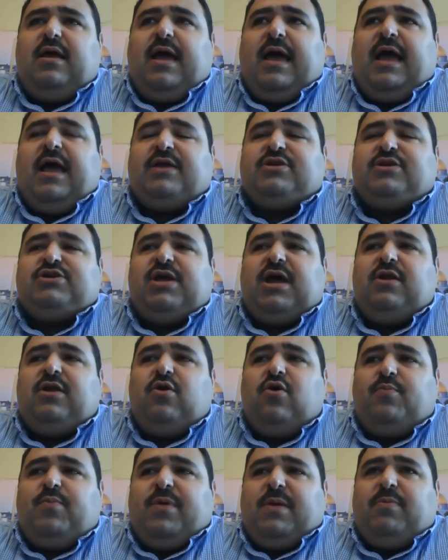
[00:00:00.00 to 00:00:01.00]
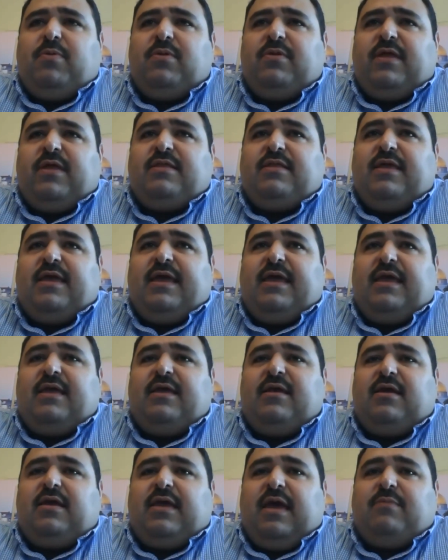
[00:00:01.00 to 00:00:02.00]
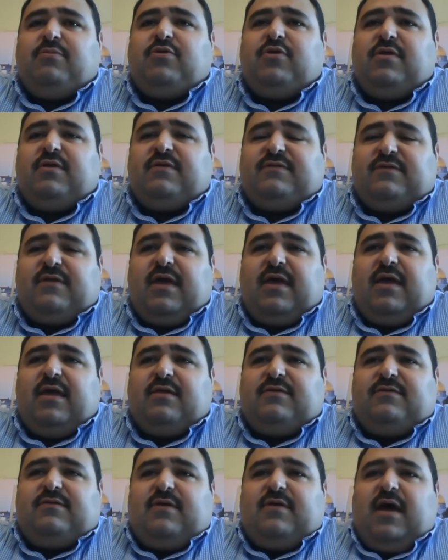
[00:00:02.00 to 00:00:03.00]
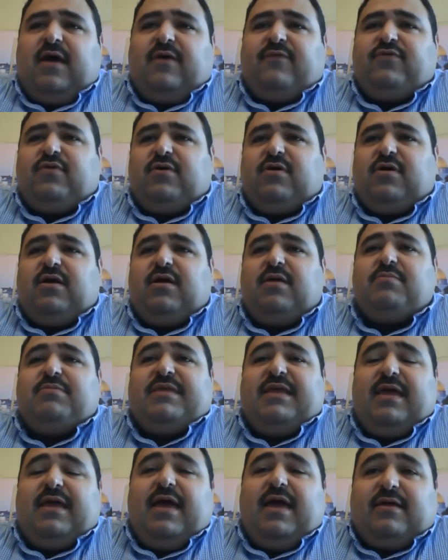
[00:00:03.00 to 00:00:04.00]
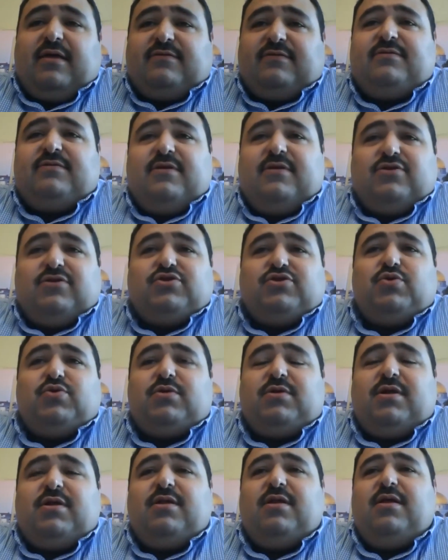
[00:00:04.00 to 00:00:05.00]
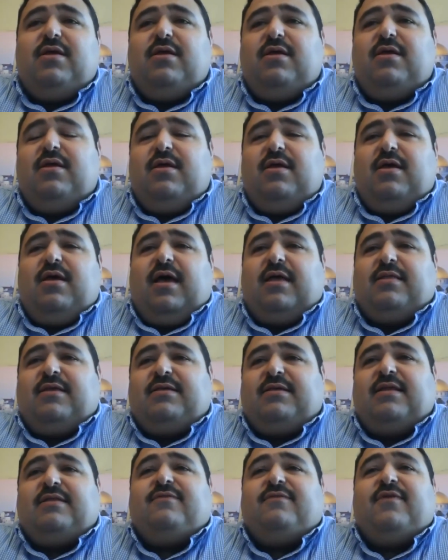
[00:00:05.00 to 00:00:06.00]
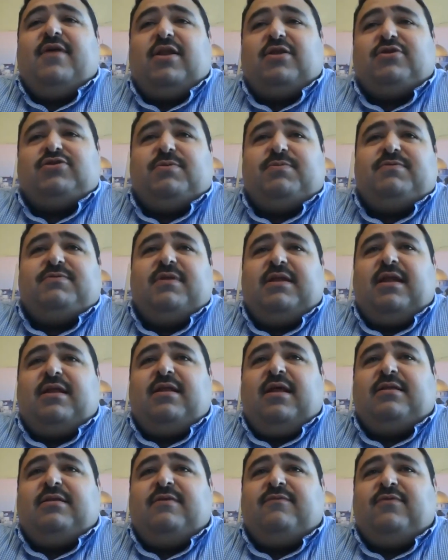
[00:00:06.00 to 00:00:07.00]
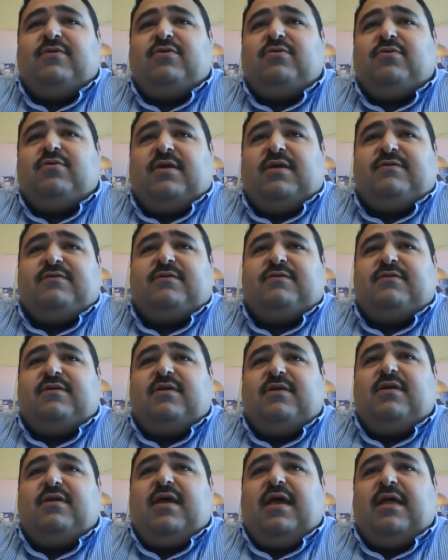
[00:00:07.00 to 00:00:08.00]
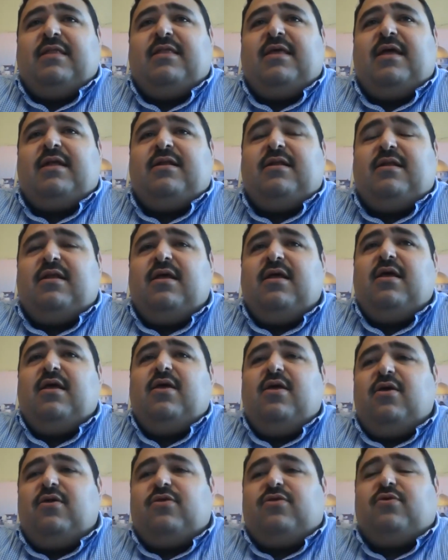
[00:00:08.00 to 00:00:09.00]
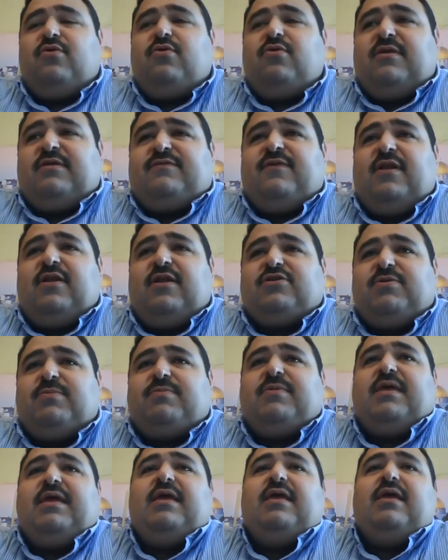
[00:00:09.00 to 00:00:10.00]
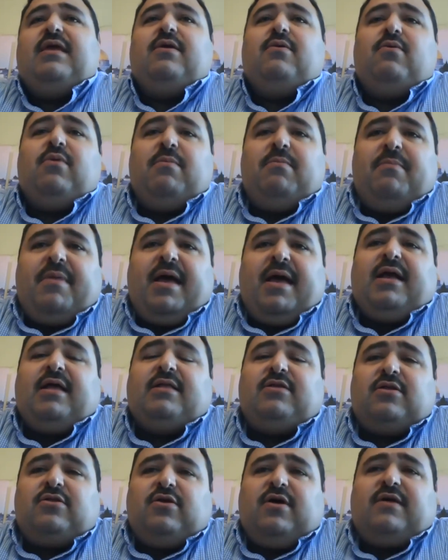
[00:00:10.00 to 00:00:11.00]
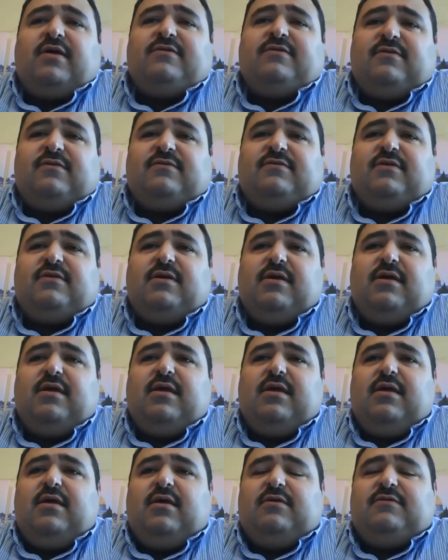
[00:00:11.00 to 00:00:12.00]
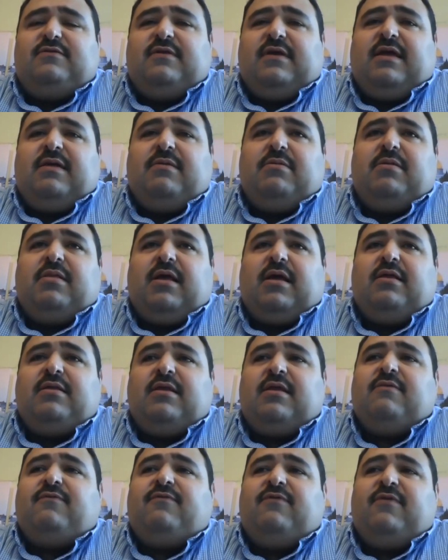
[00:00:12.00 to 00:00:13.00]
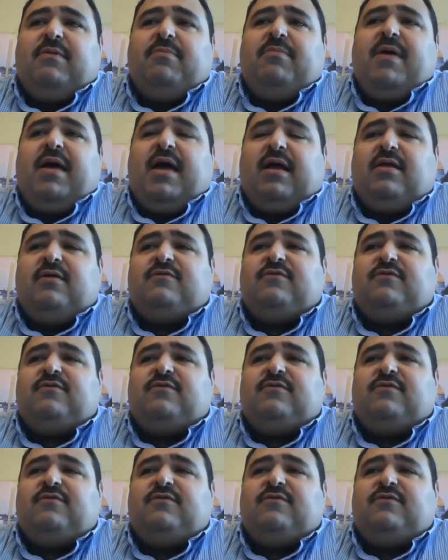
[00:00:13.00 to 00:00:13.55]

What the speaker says: Actually, I know people that they came to the States after MTS in Jordan, and they did fellowships. They did not even do residency. And then through this fellowship, they went back and did residency. The kids did a flip back.